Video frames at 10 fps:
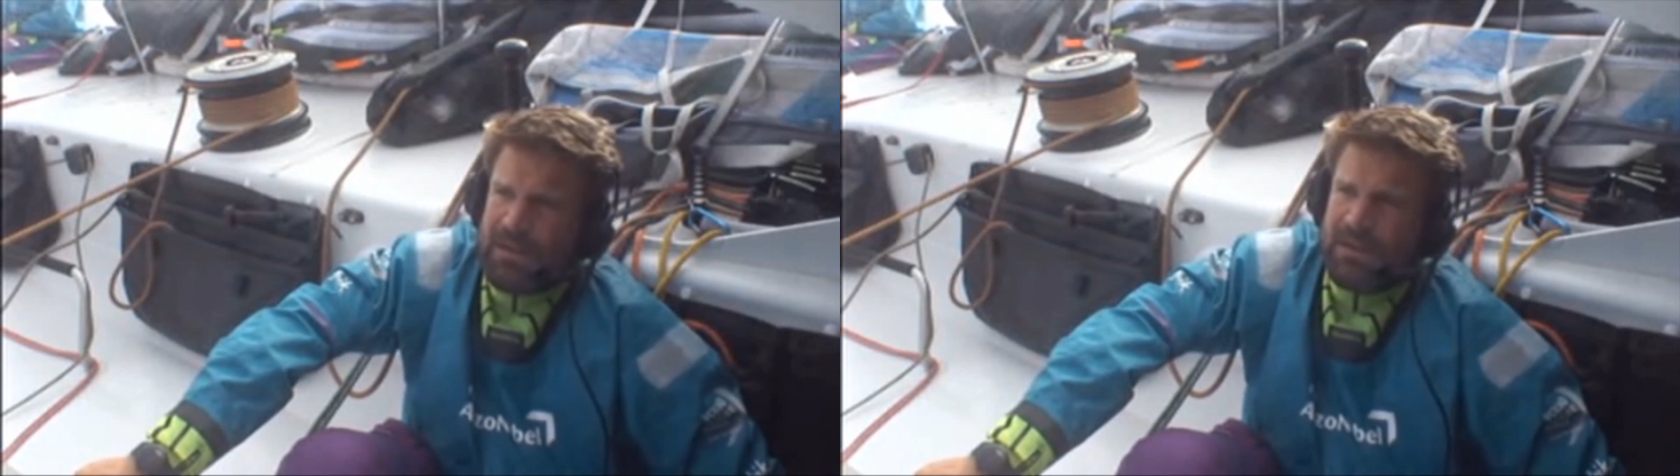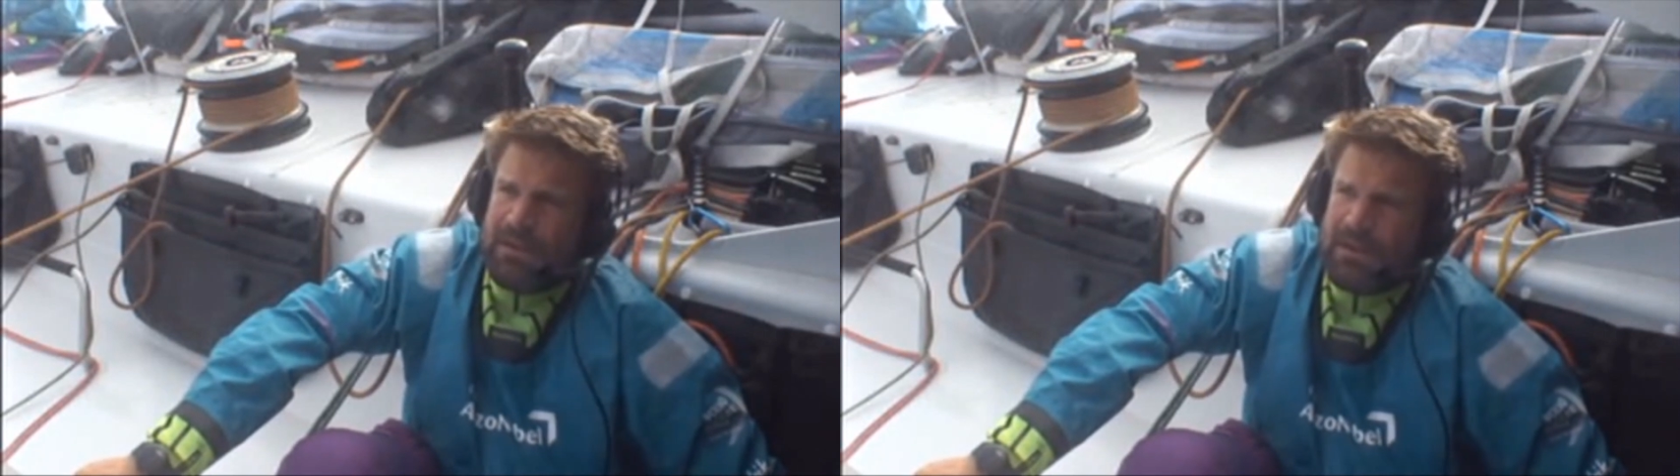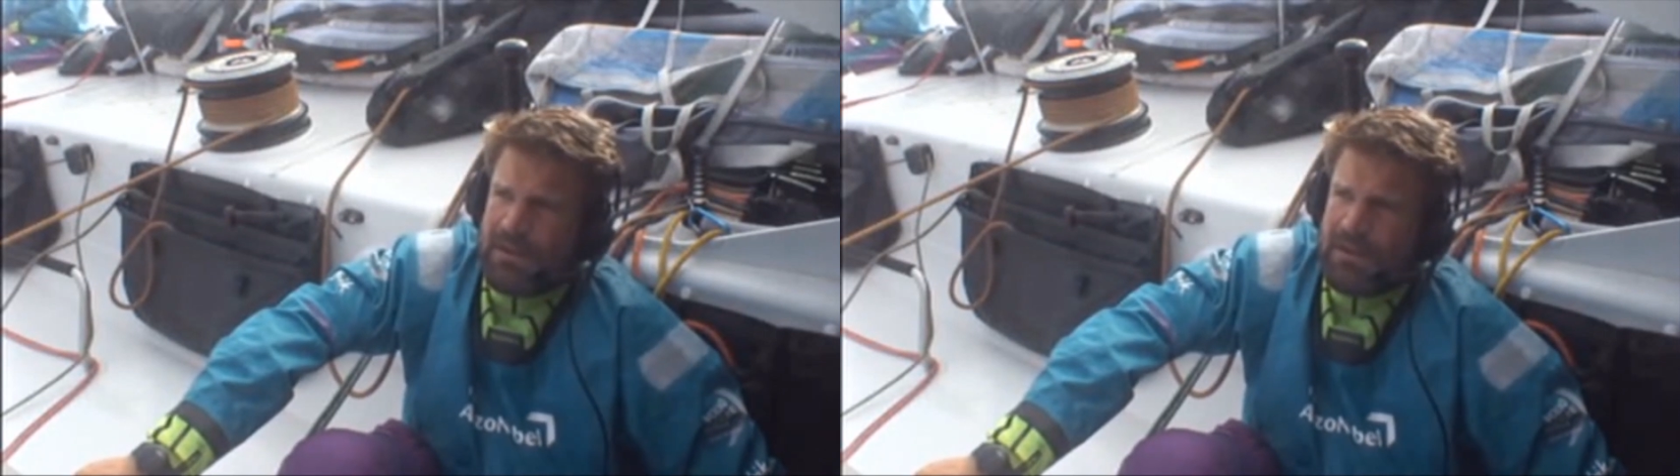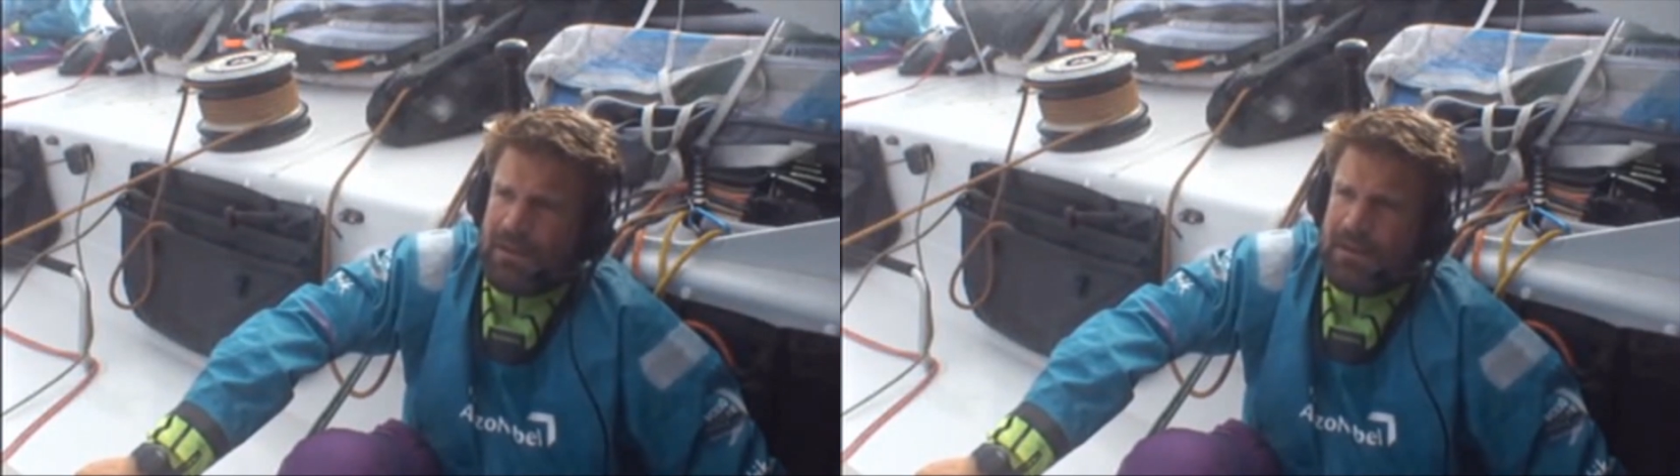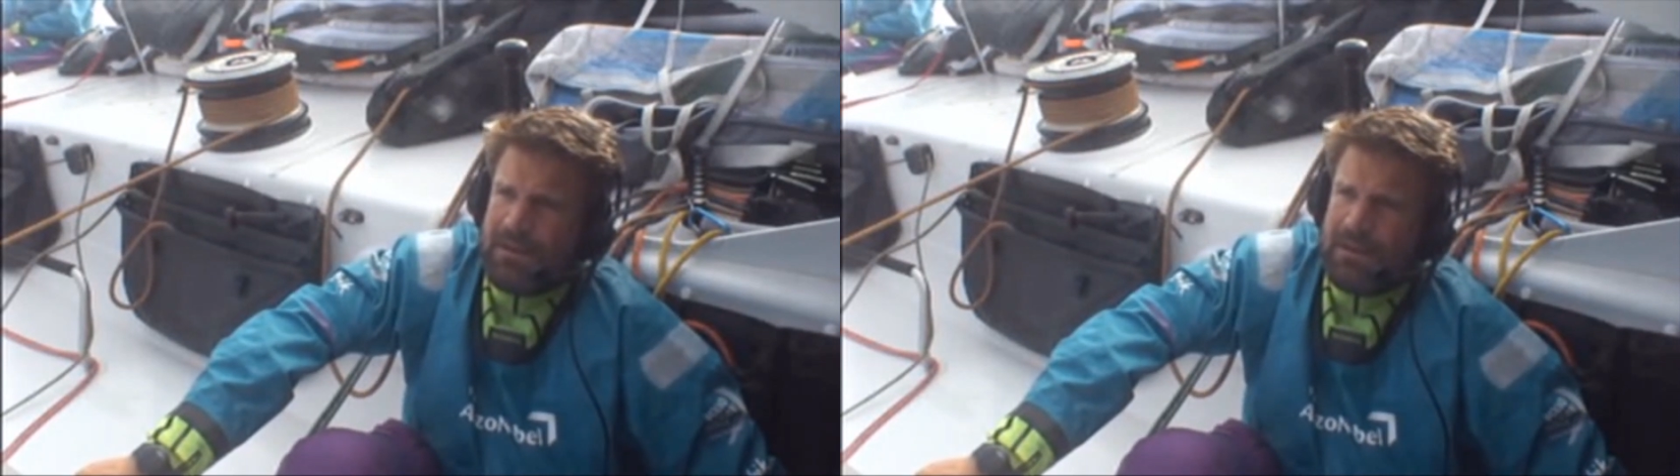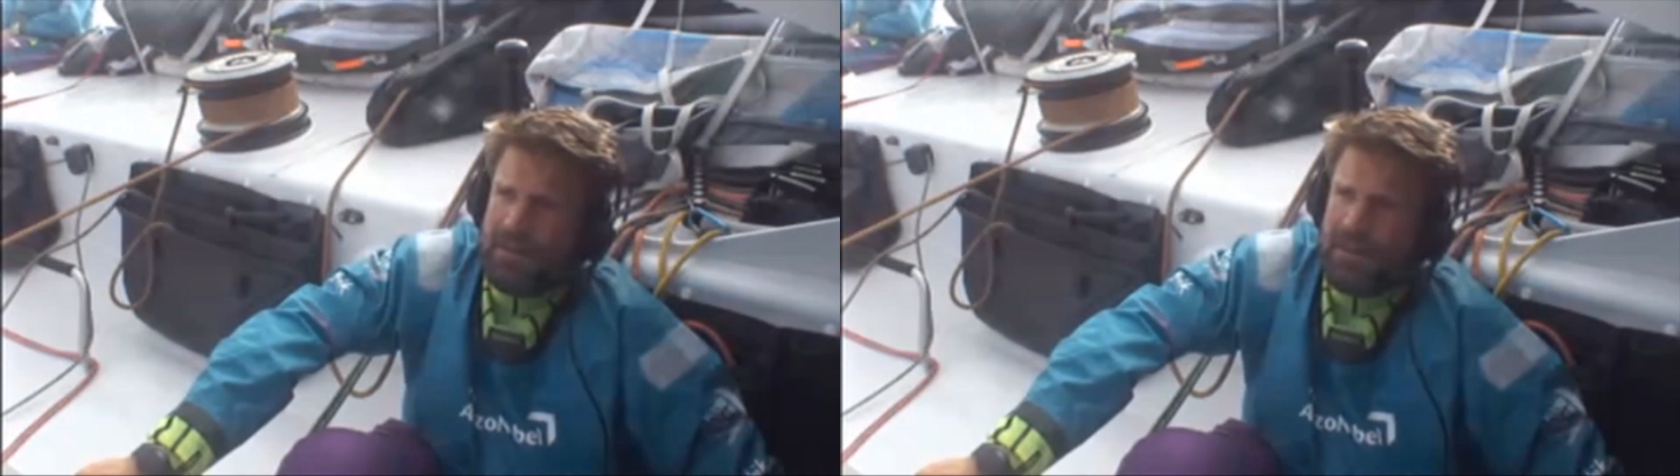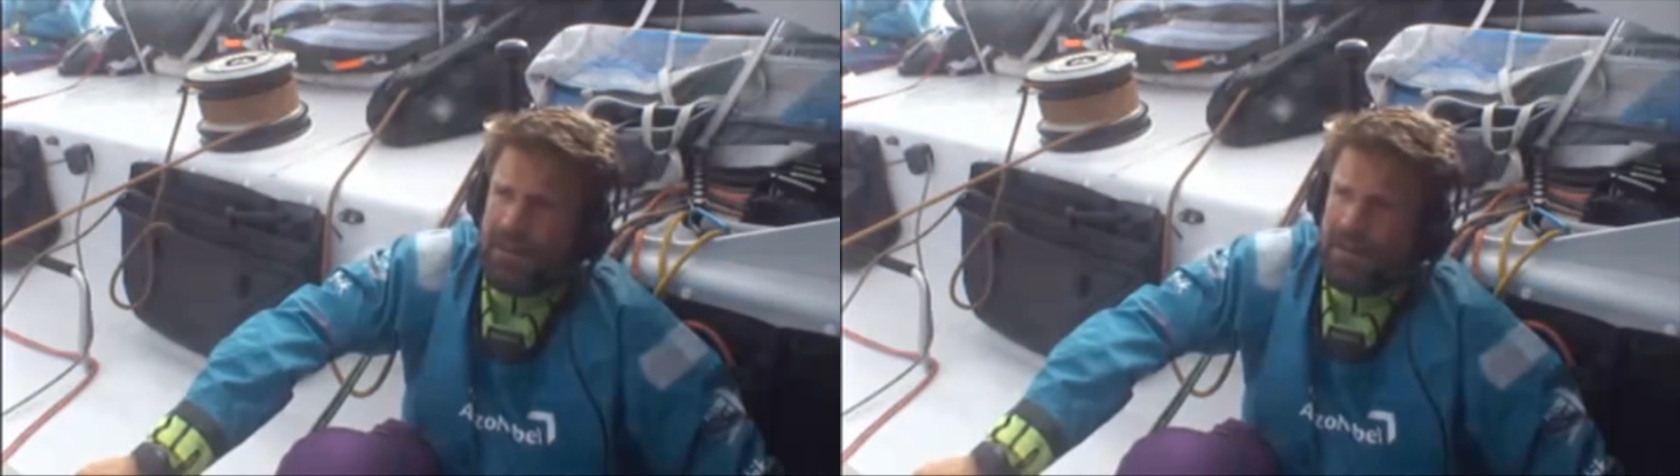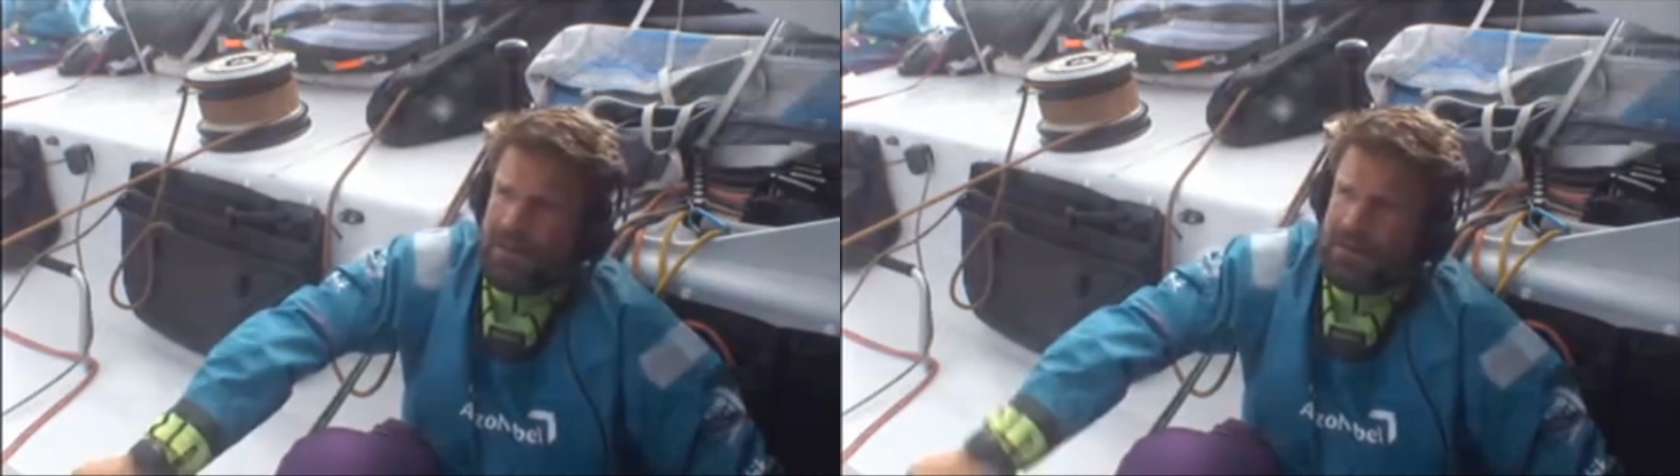
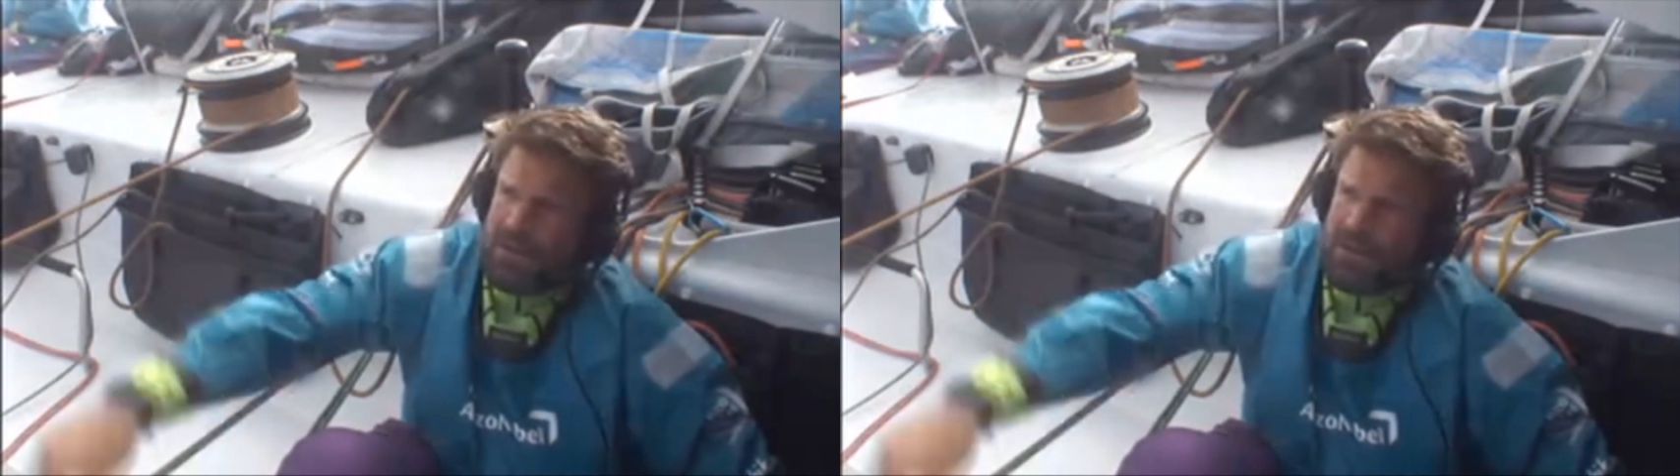the